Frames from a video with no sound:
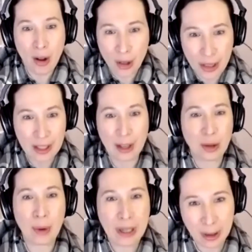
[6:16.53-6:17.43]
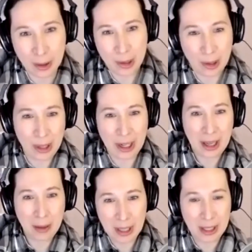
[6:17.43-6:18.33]
all these other radios are going to
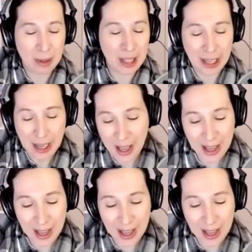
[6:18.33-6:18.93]
come into play.